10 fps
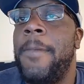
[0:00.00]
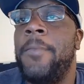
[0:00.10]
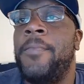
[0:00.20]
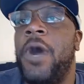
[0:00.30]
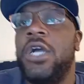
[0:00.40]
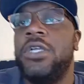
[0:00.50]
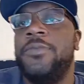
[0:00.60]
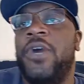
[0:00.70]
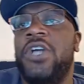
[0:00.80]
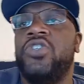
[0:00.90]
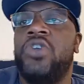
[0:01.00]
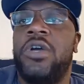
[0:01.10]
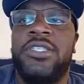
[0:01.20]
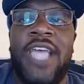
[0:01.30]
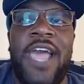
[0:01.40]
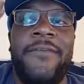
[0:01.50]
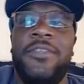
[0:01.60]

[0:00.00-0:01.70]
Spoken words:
Punch Drunk Savage.